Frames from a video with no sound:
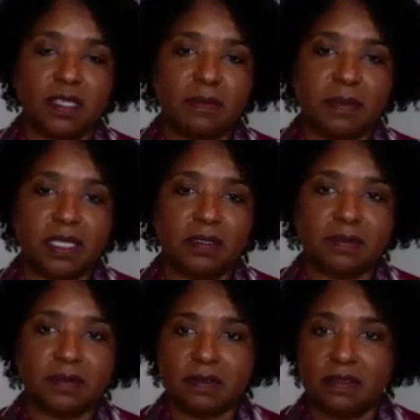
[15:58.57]

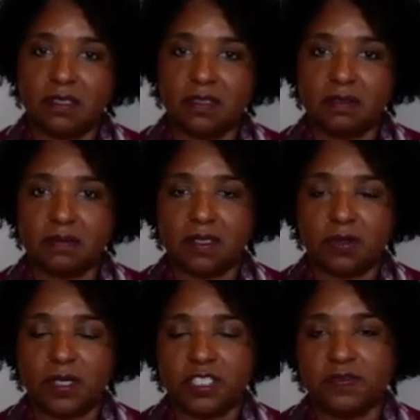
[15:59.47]
email, your
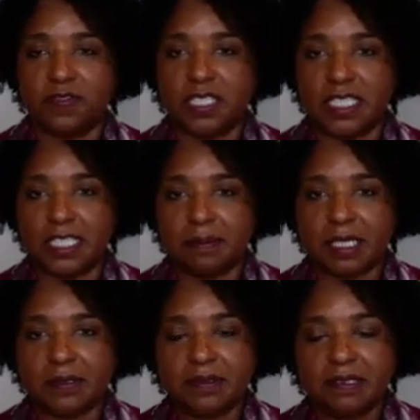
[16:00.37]
question via email.